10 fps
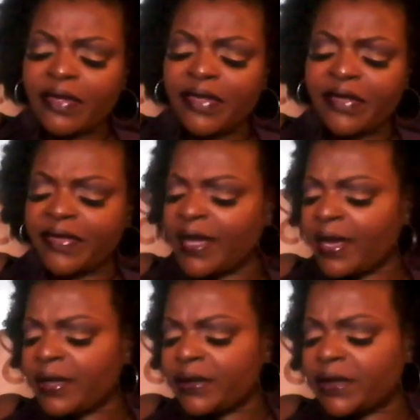the
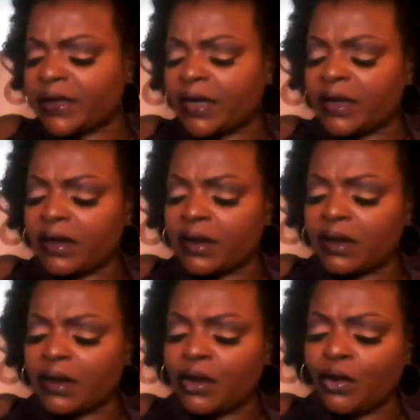things
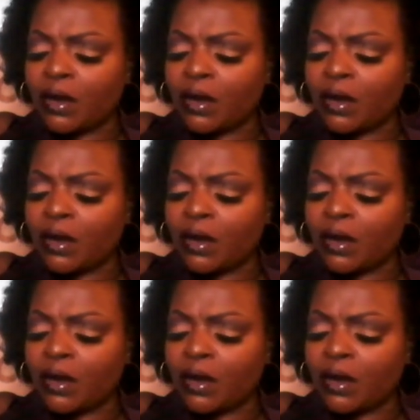you